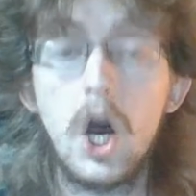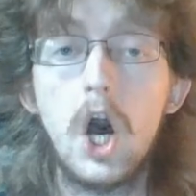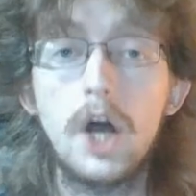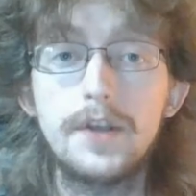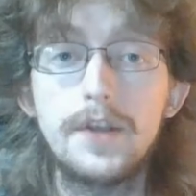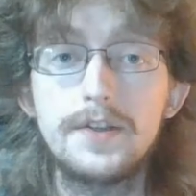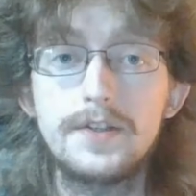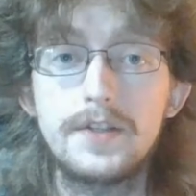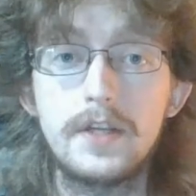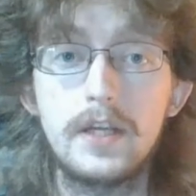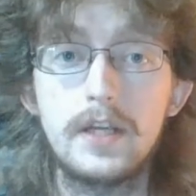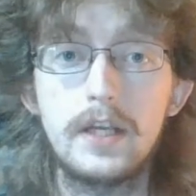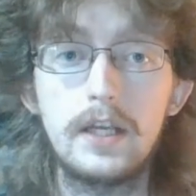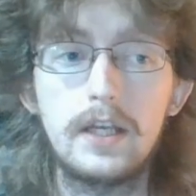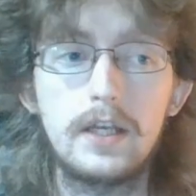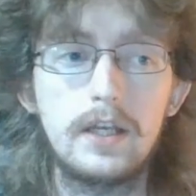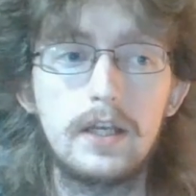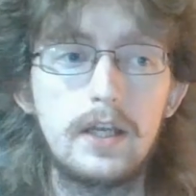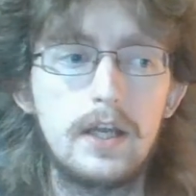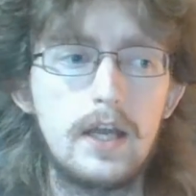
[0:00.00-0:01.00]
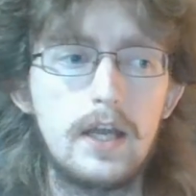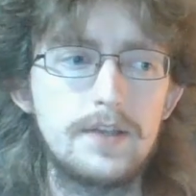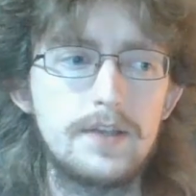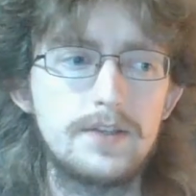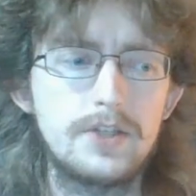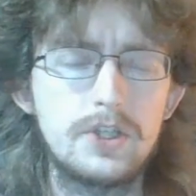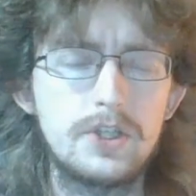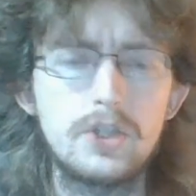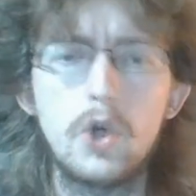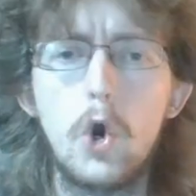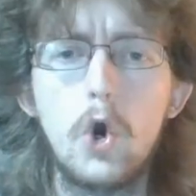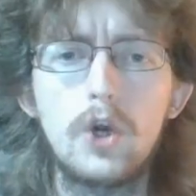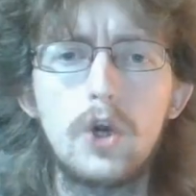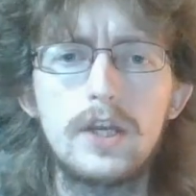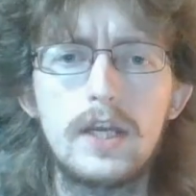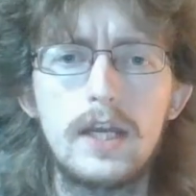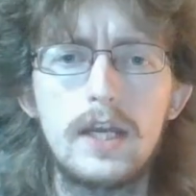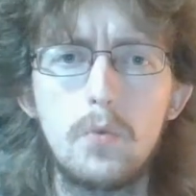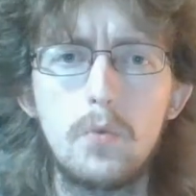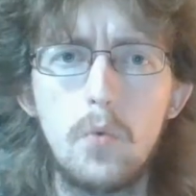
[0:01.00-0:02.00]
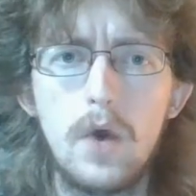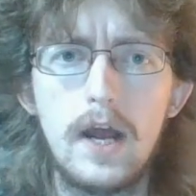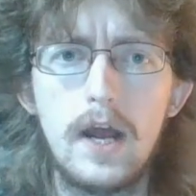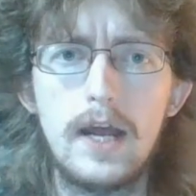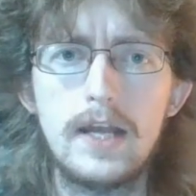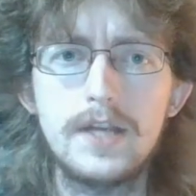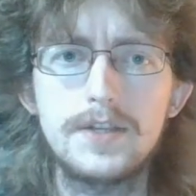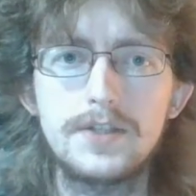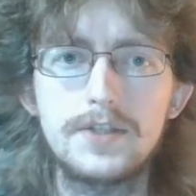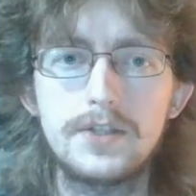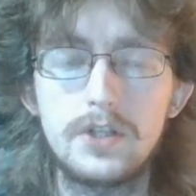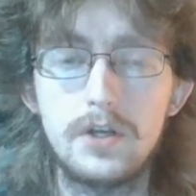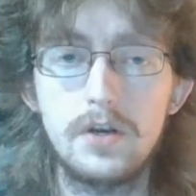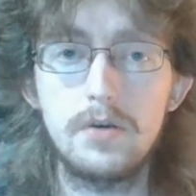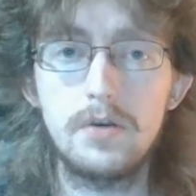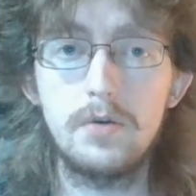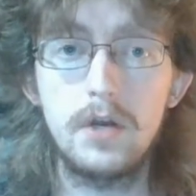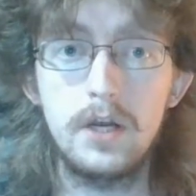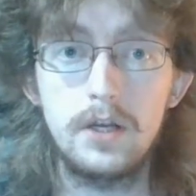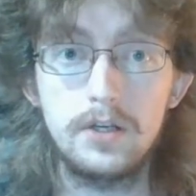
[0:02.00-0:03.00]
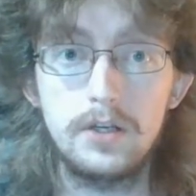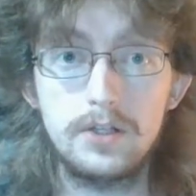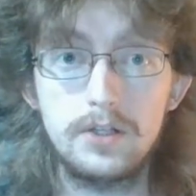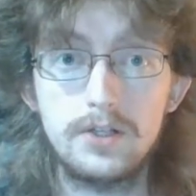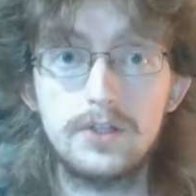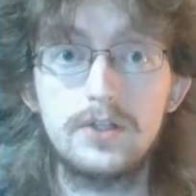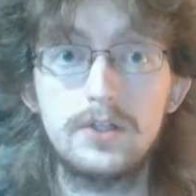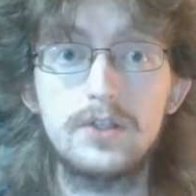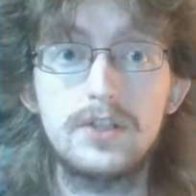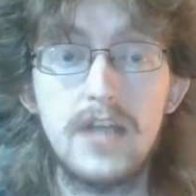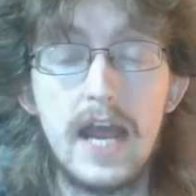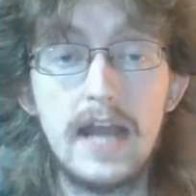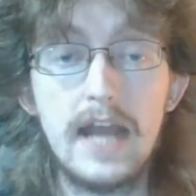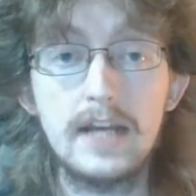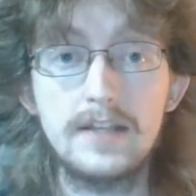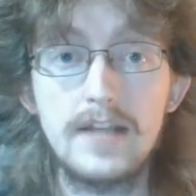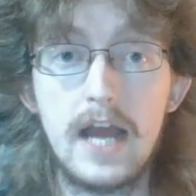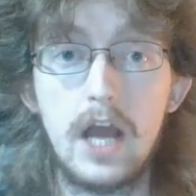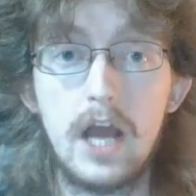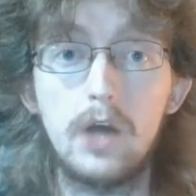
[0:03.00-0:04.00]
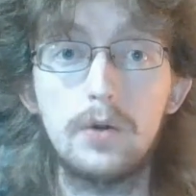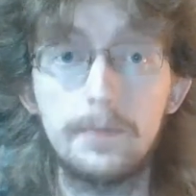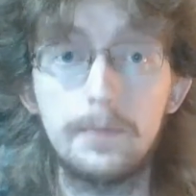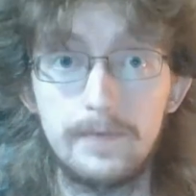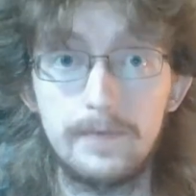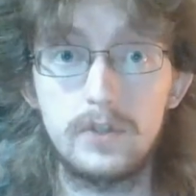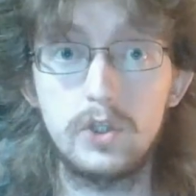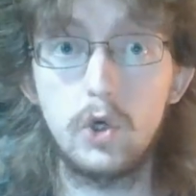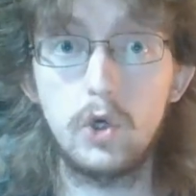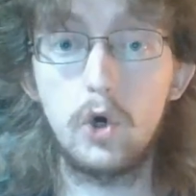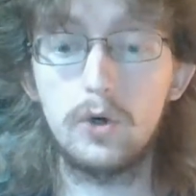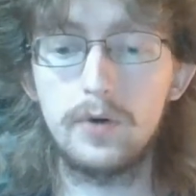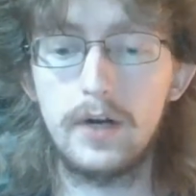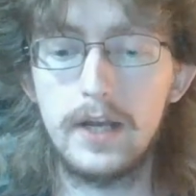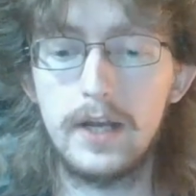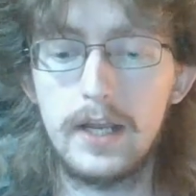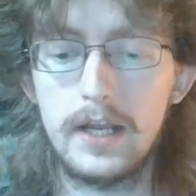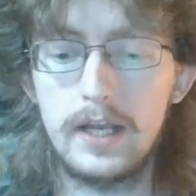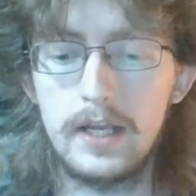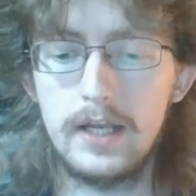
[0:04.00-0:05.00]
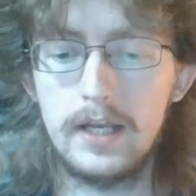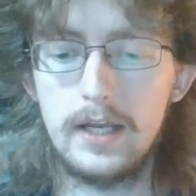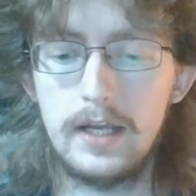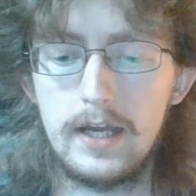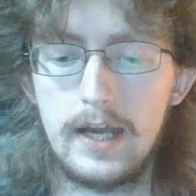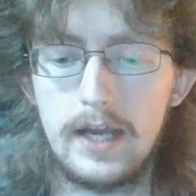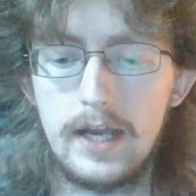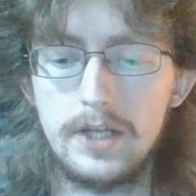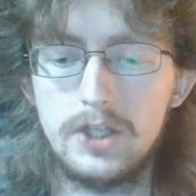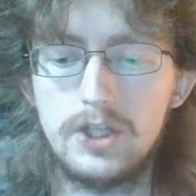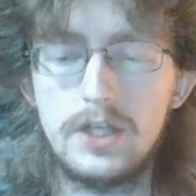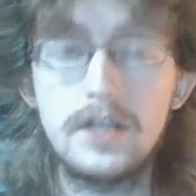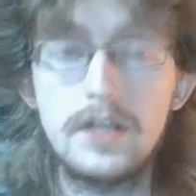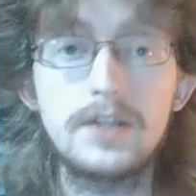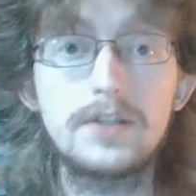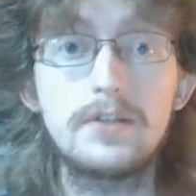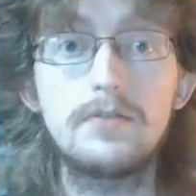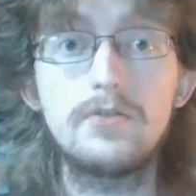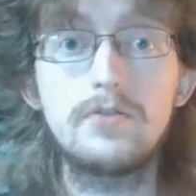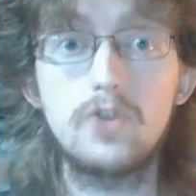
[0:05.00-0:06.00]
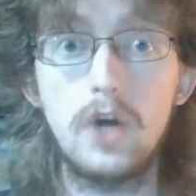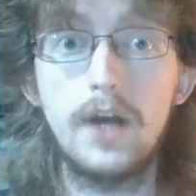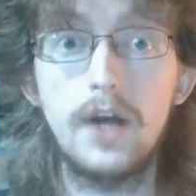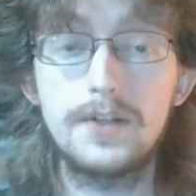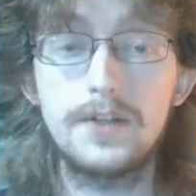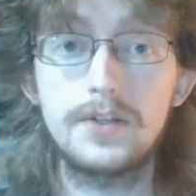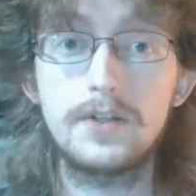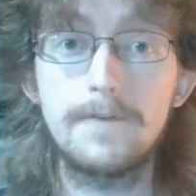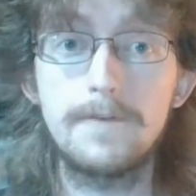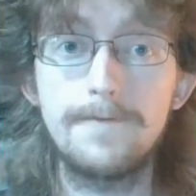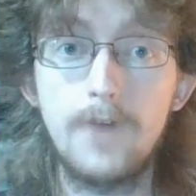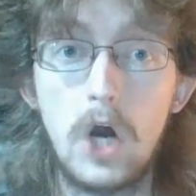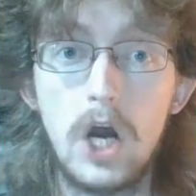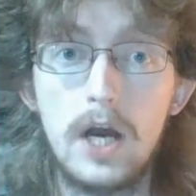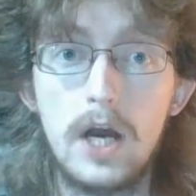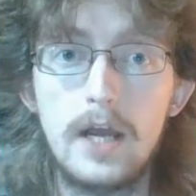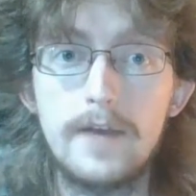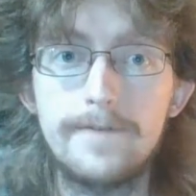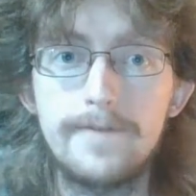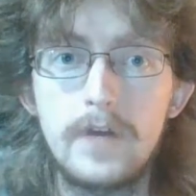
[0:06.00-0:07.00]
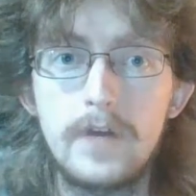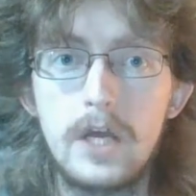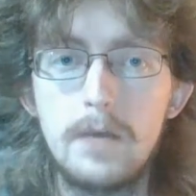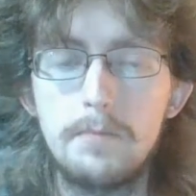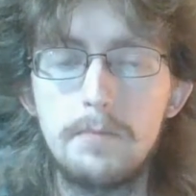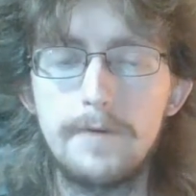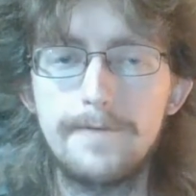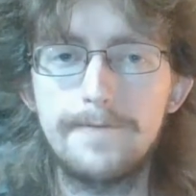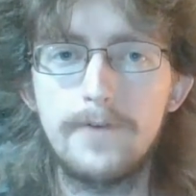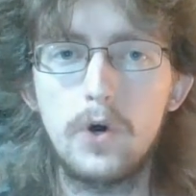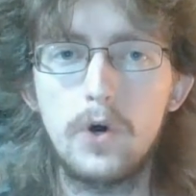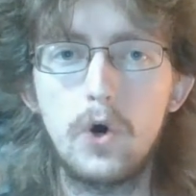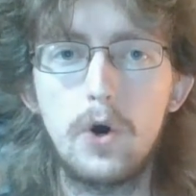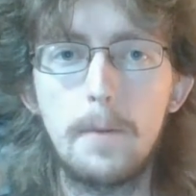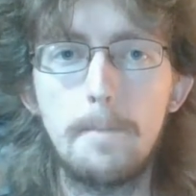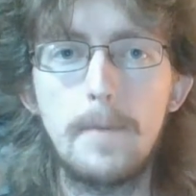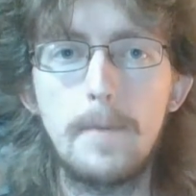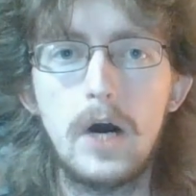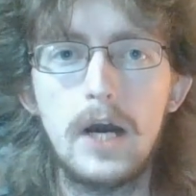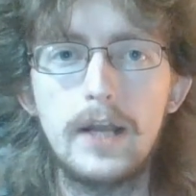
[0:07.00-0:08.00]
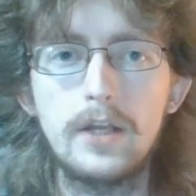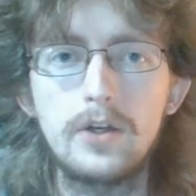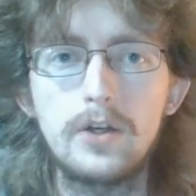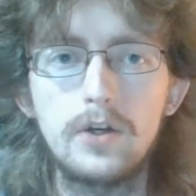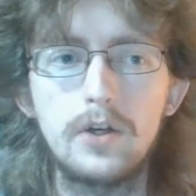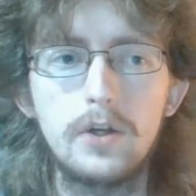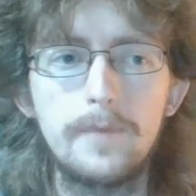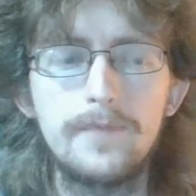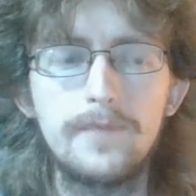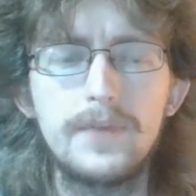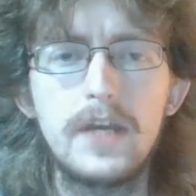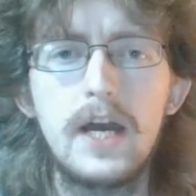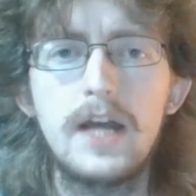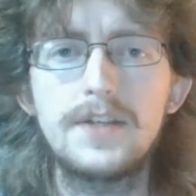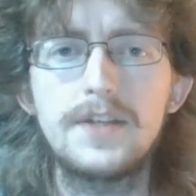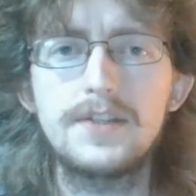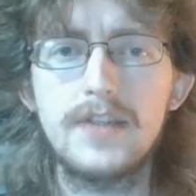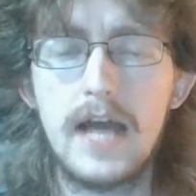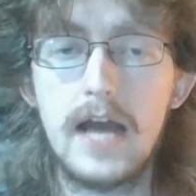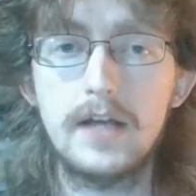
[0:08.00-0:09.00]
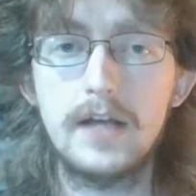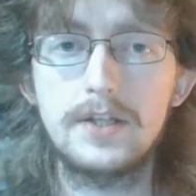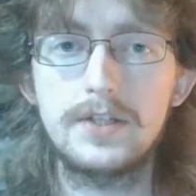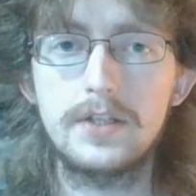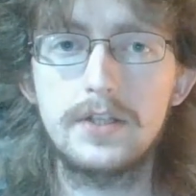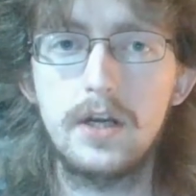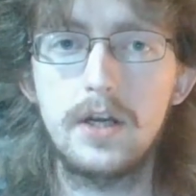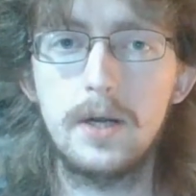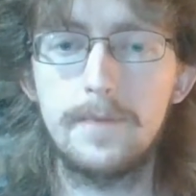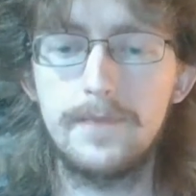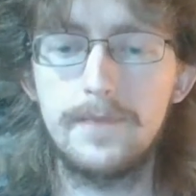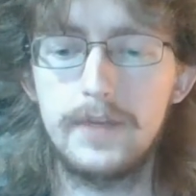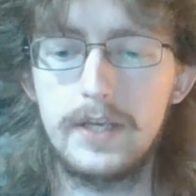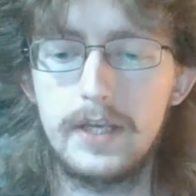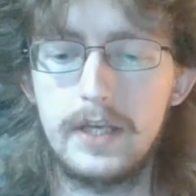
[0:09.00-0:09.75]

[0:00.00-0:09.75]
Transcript: hunting, stalking ways to take down Laurie as she's trying to survive before Michael attacks her.